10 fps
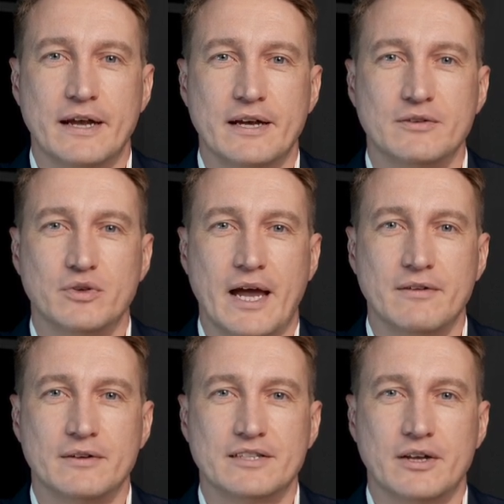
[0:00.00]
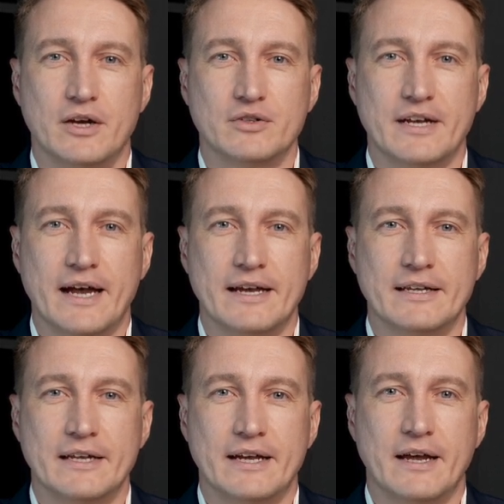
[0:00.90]
and if you have at least 100K
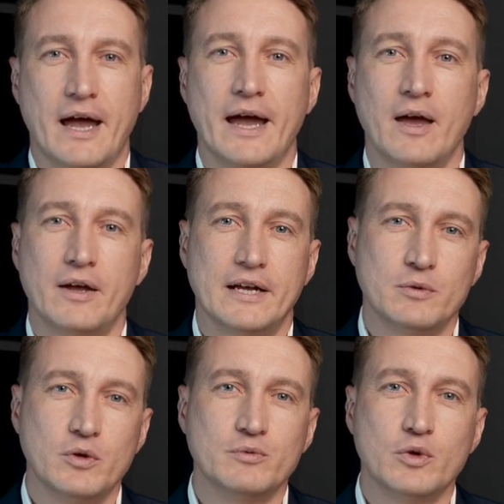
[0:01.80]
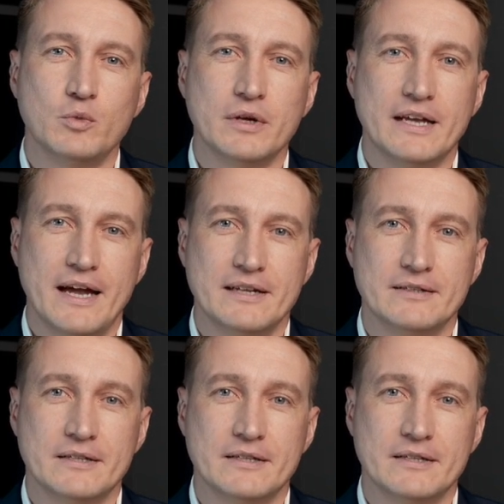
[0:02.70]
in an IRA or 401K,